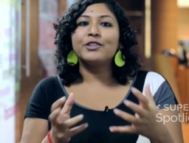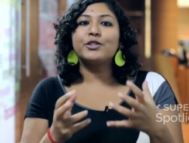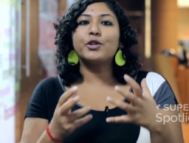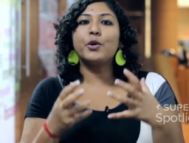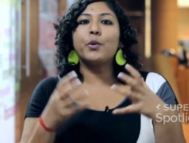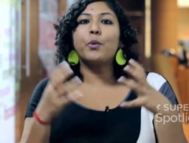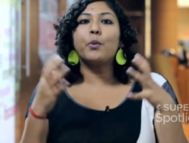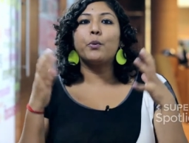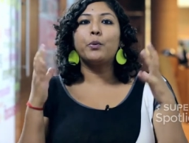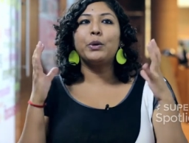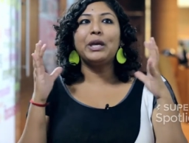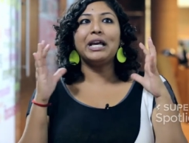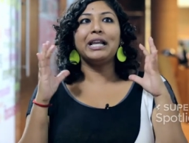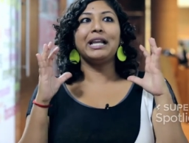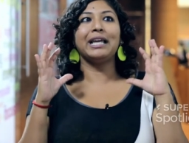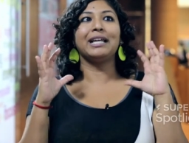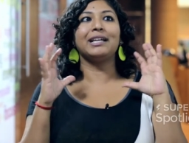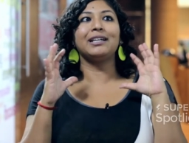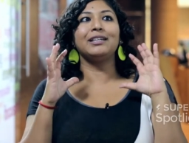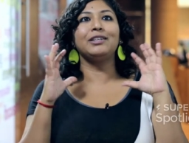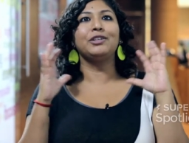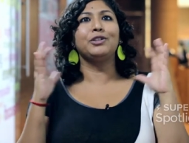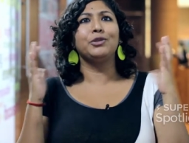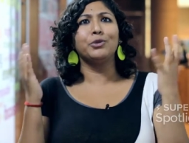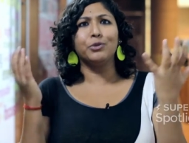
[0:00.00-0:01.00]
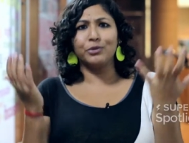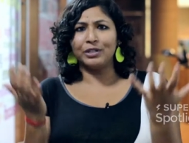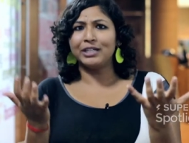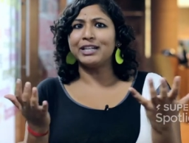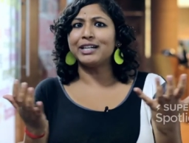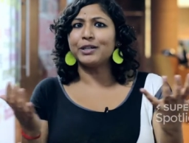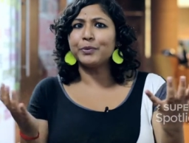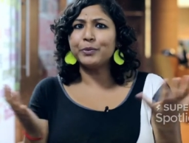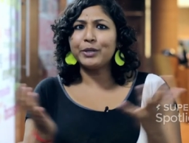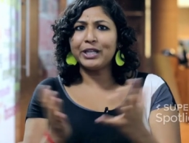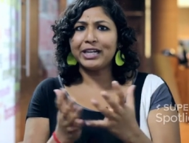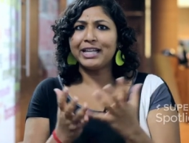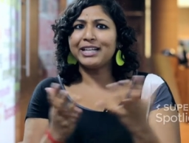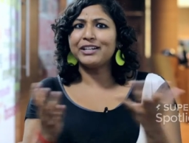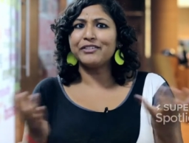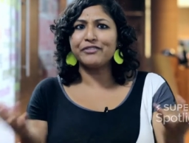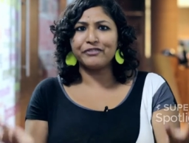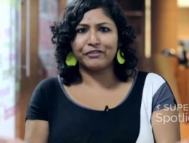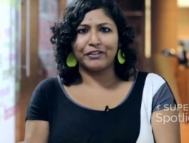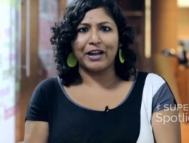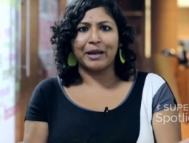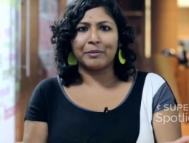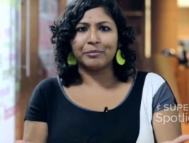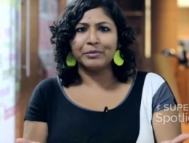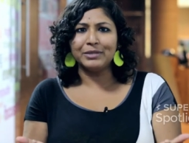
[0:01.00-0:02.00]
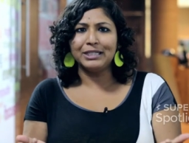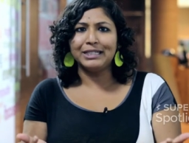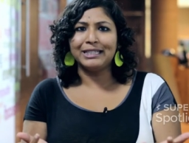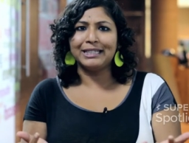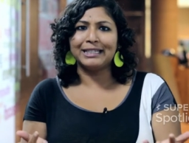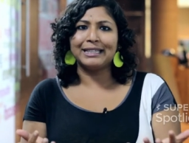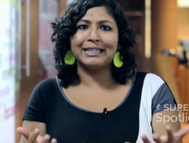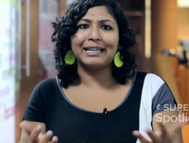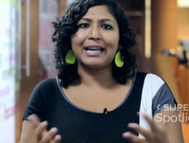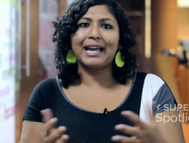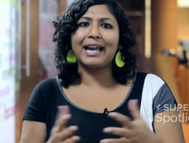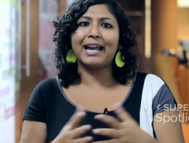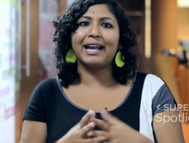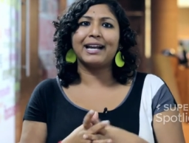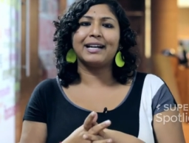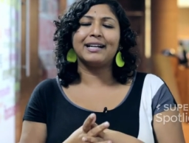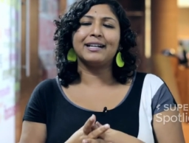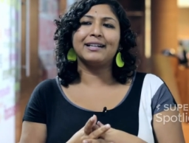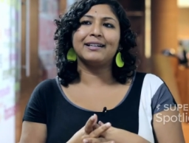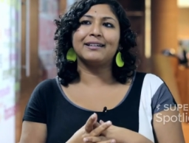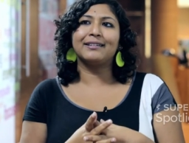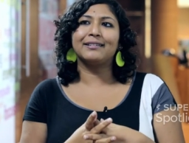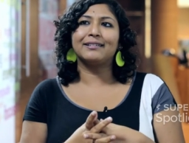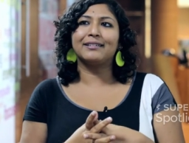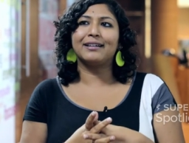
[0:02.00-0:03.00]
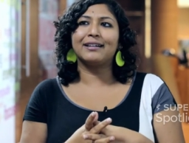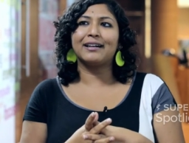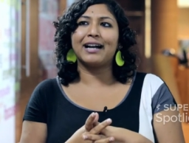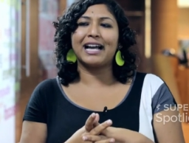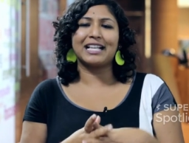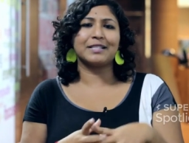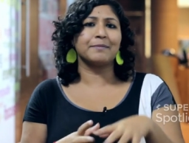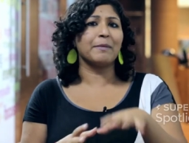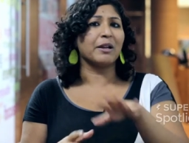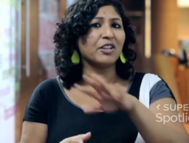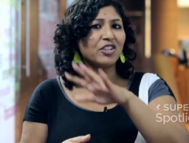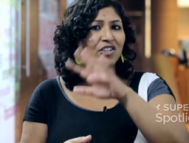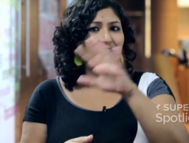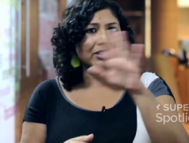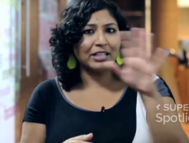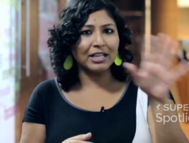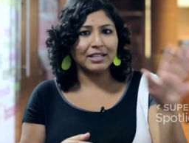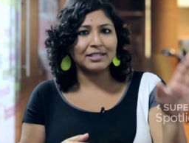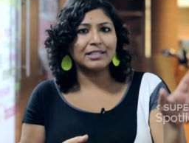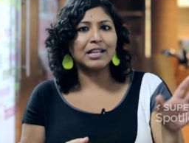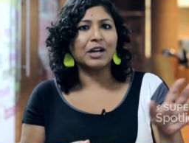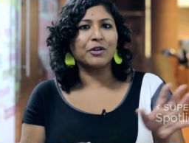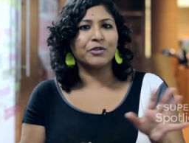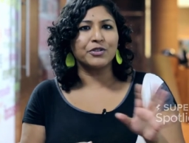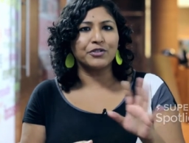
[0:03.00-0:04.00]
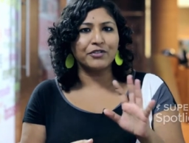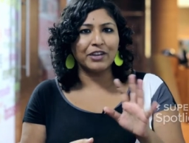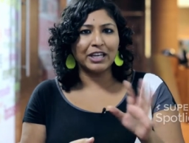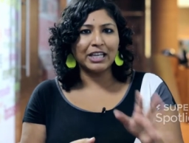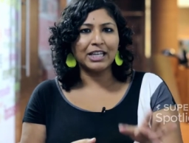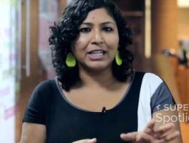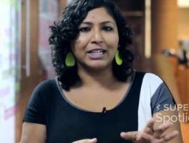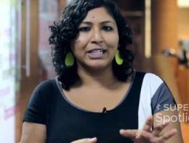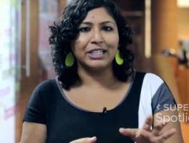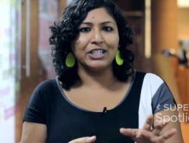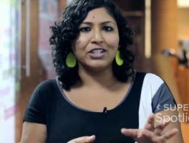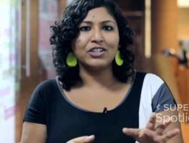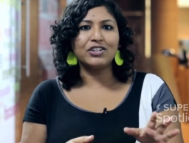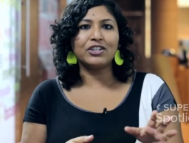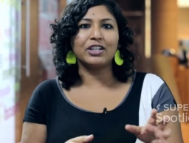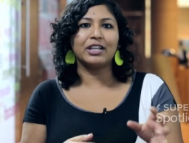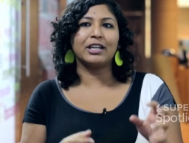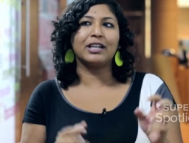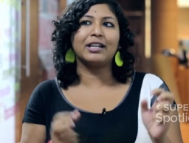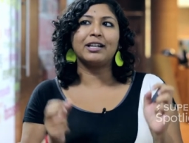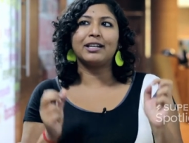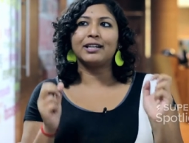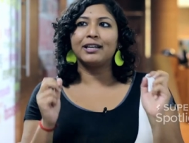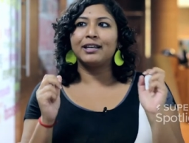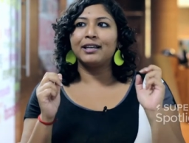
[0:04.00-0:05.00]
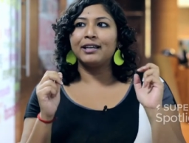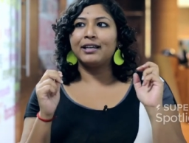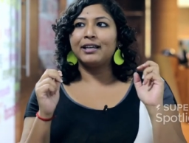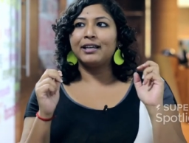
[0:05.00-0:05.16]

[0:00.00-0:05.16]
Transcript: So we are like a unit, we are like a family, and as much as that sounds very cliched,